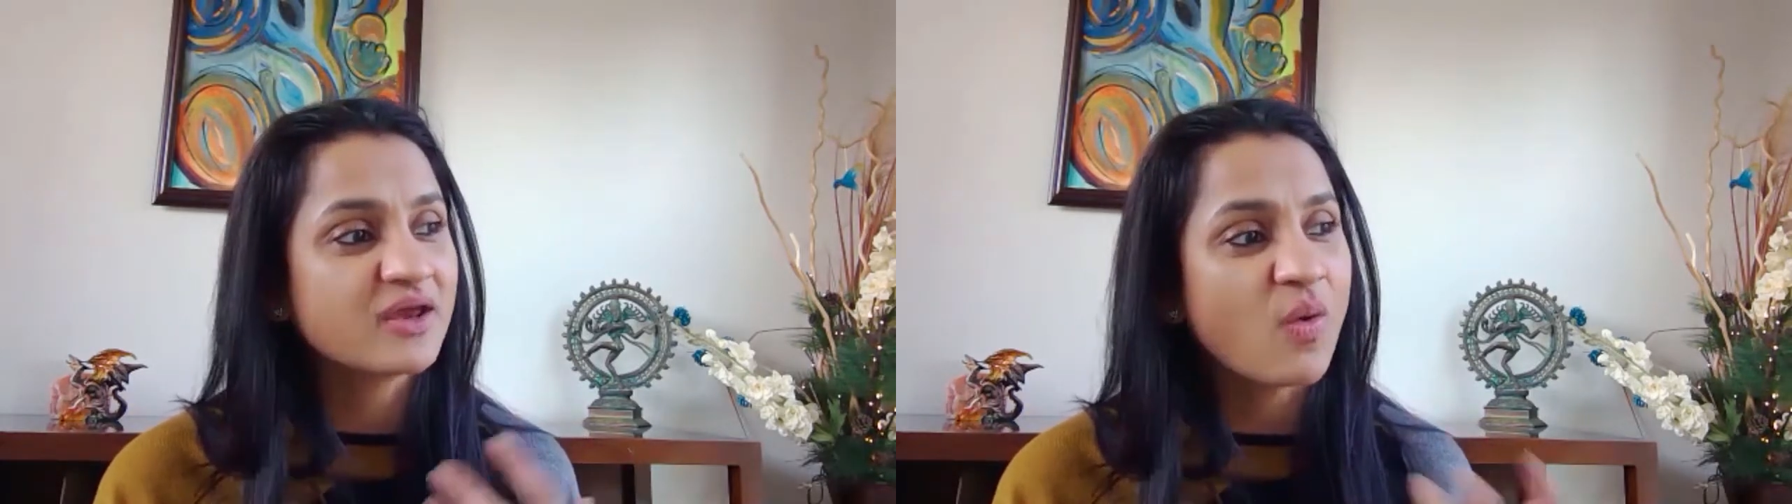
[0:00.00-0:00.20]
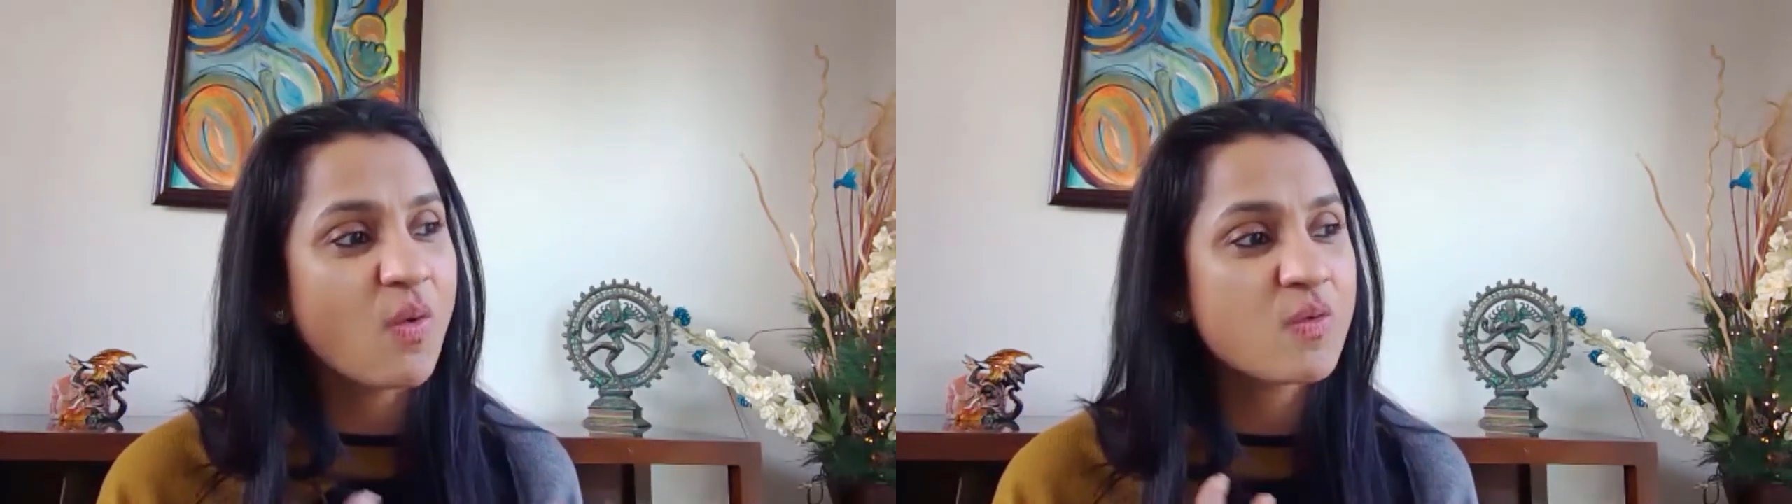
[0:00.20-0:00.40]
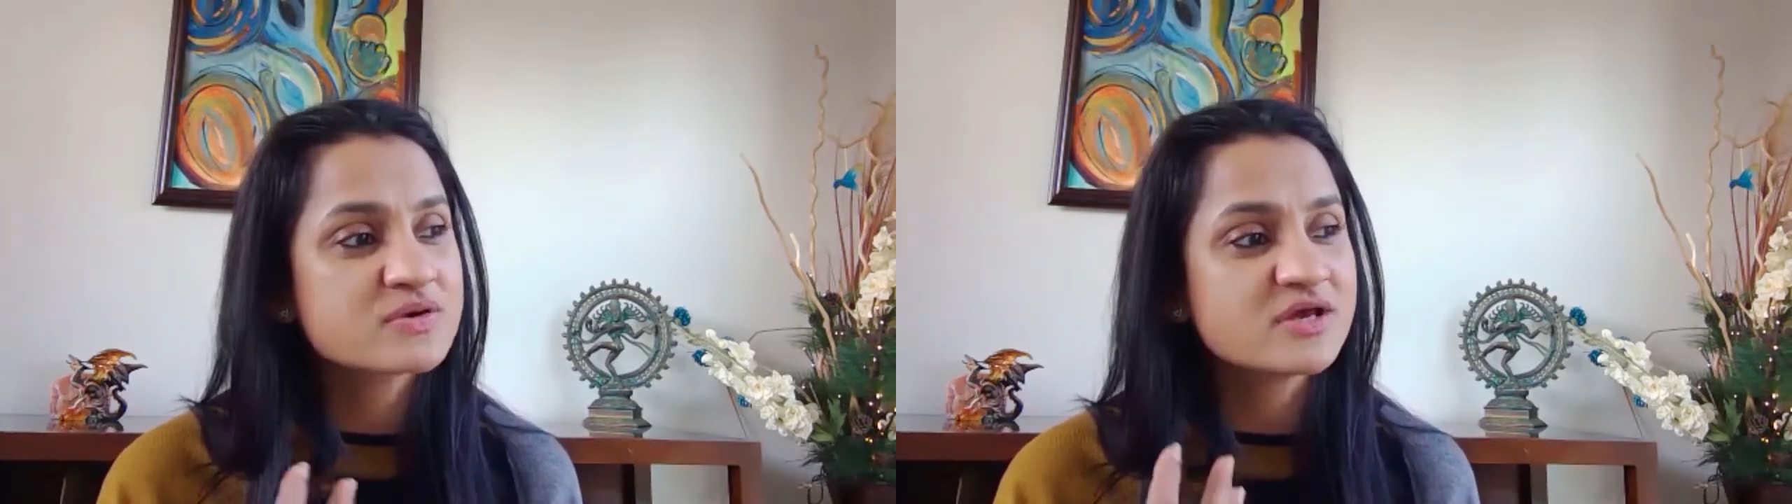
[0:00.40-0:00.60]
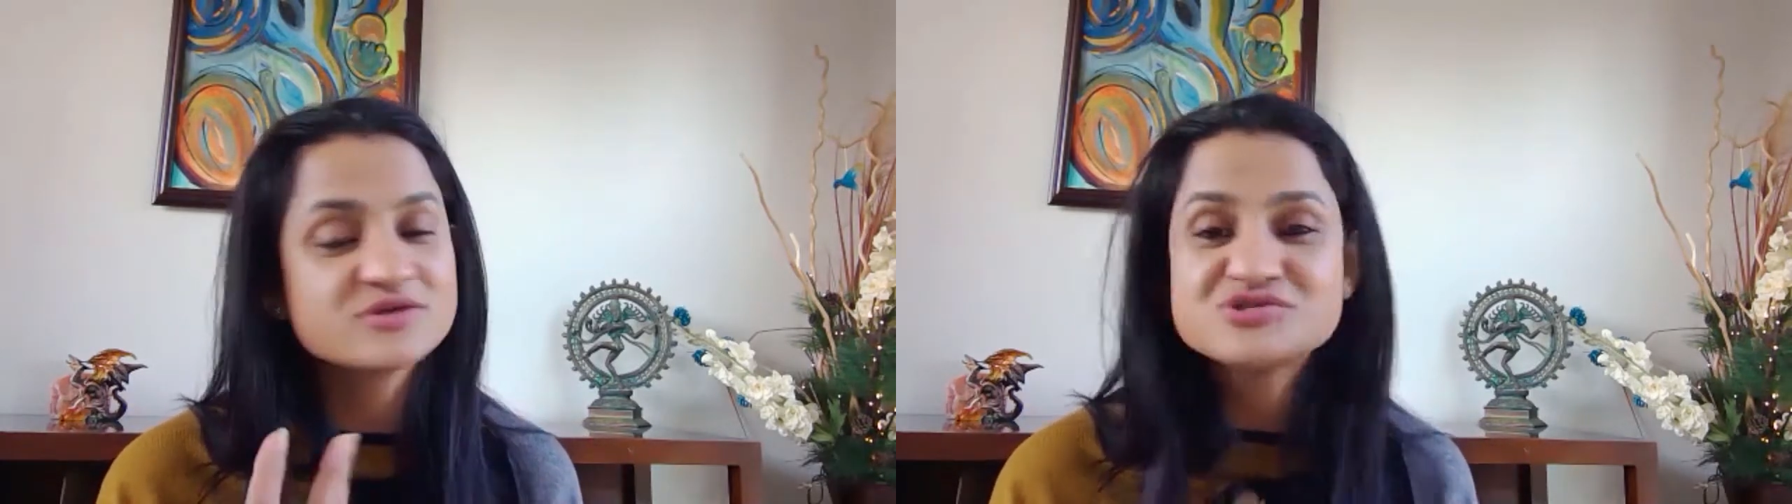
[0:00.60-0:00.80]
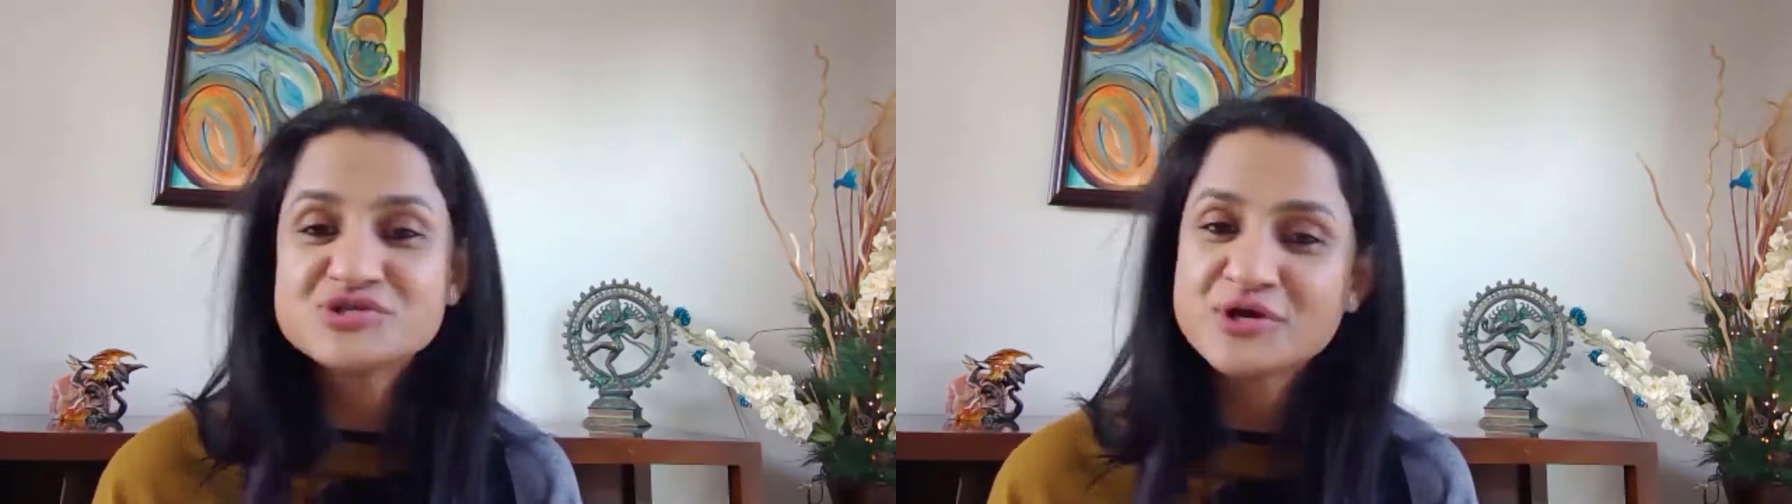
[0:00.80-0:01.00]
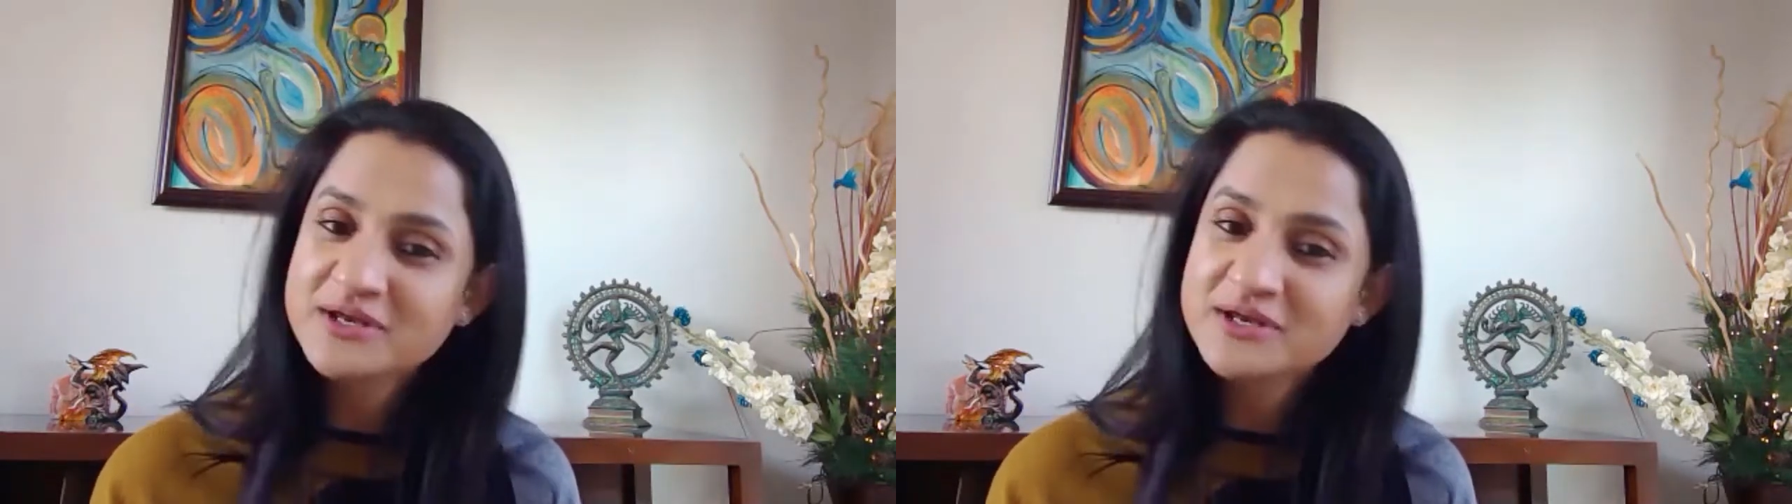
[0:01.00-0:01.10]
own journey with